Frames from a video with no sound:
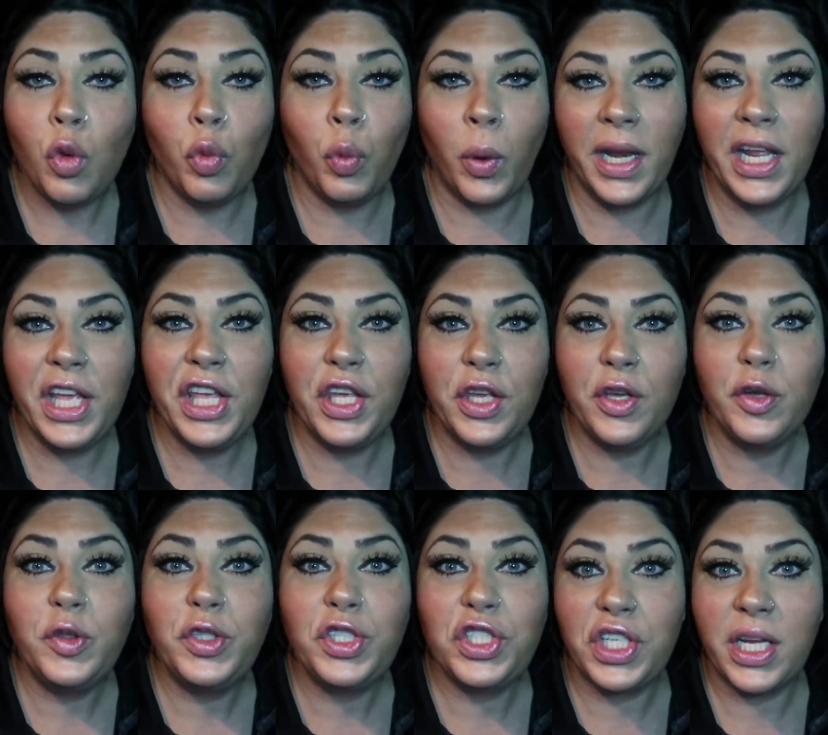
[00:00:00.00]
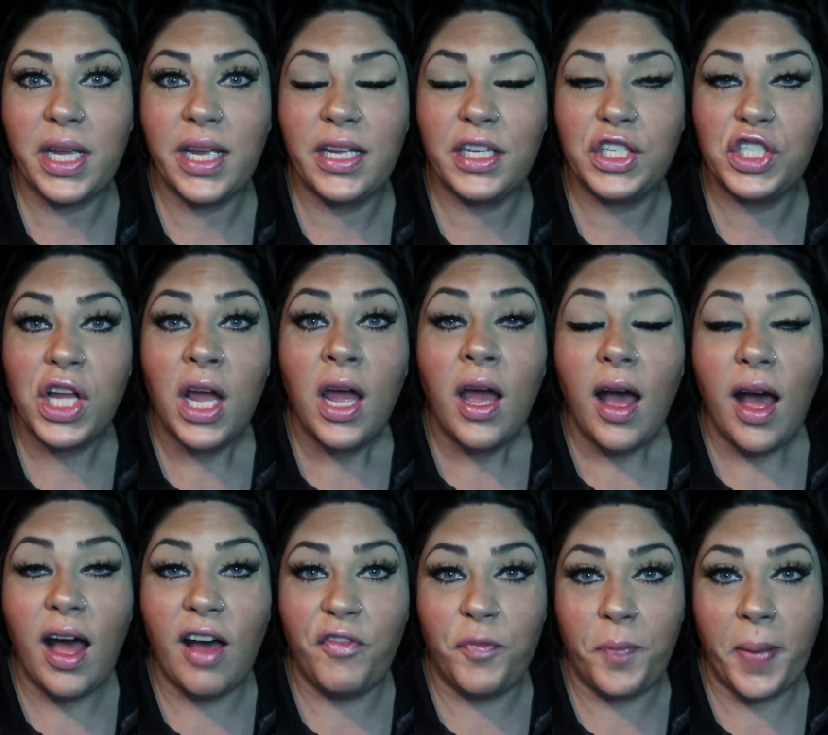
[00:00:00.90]
What a huge change
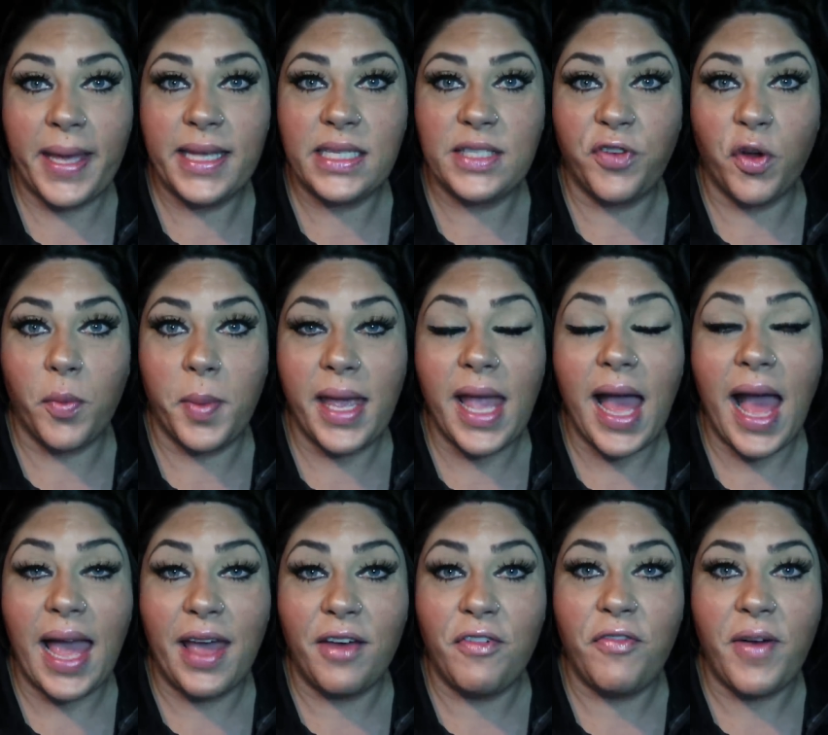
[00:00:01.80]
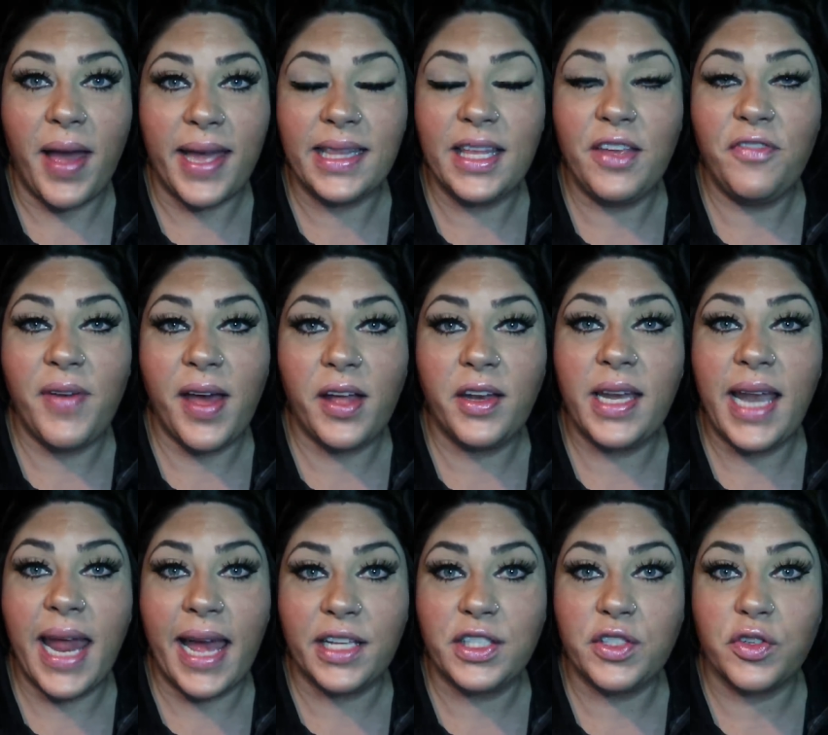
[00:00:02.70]
of pace for me. I have finally found
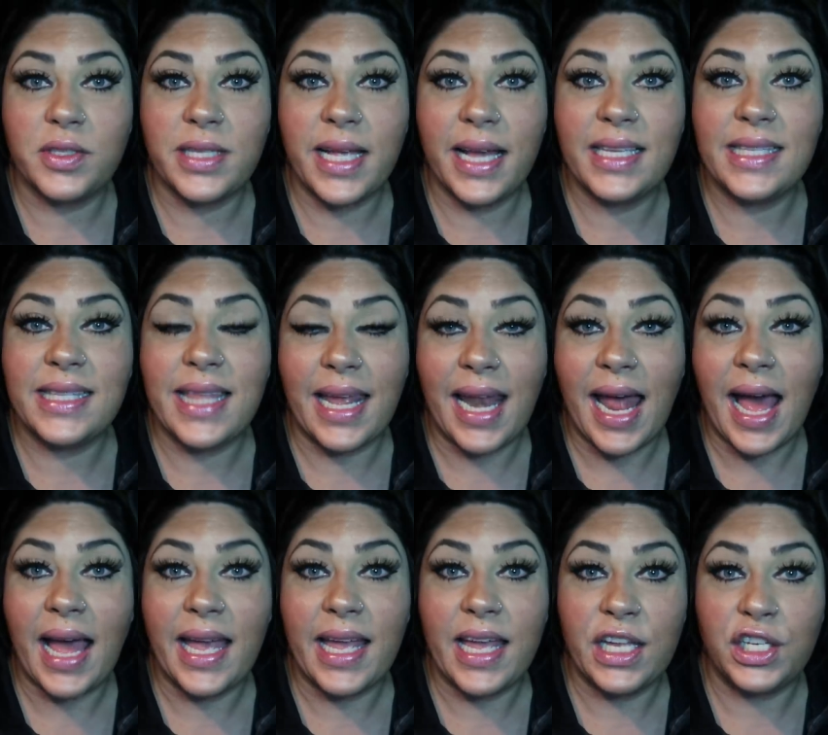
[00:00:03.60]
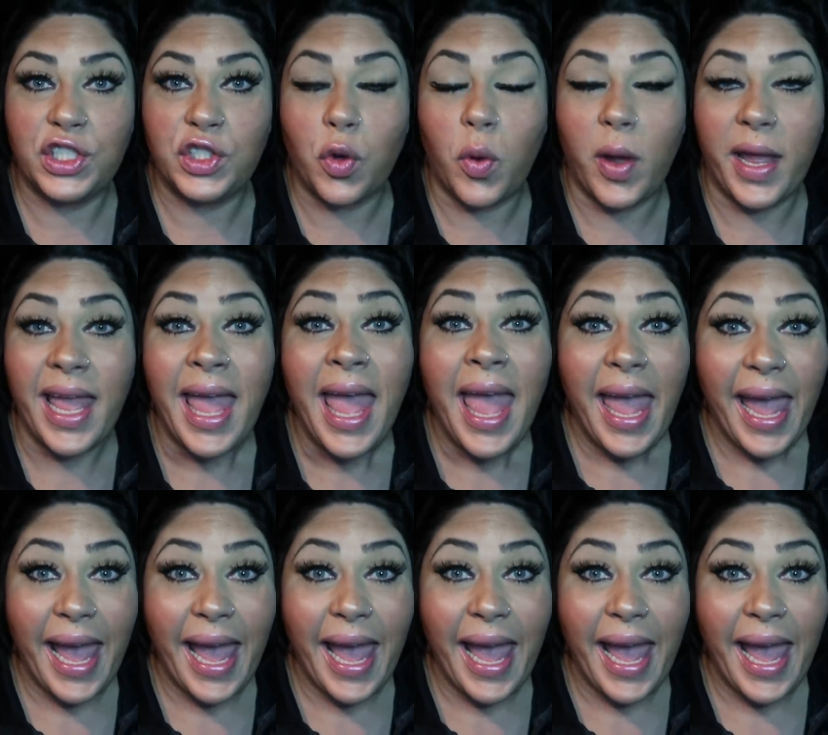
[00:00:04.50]
an exercise that I enjoy